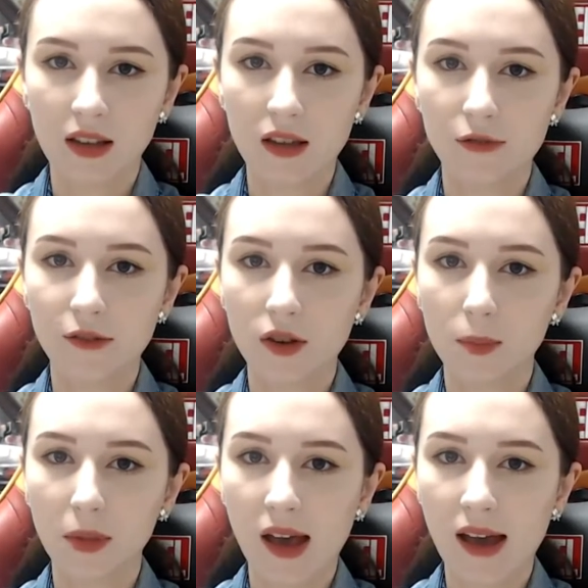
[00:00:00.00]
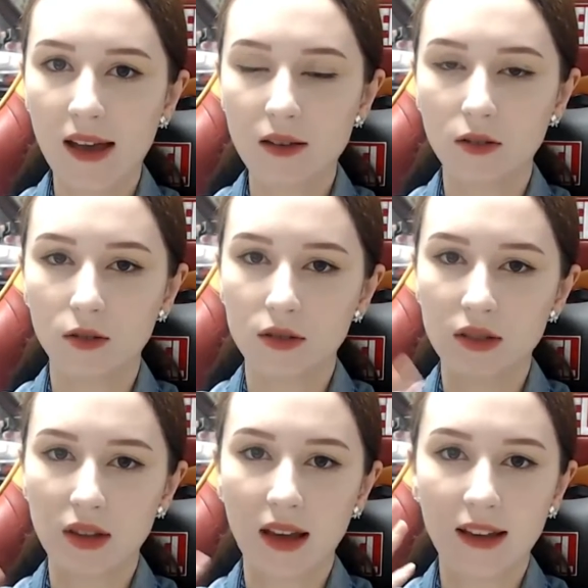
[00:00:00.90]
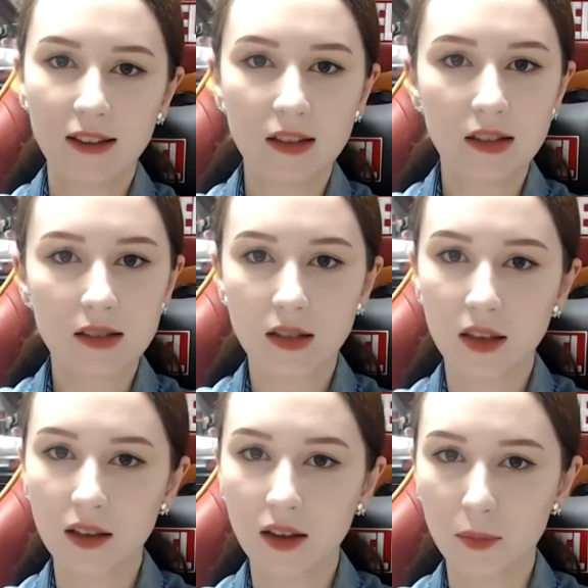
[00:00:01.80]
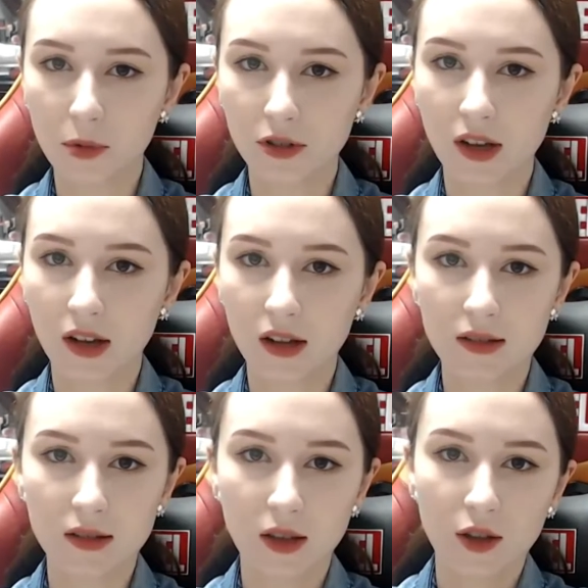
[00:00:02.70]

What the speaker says: If you apply on the nightly skincare products,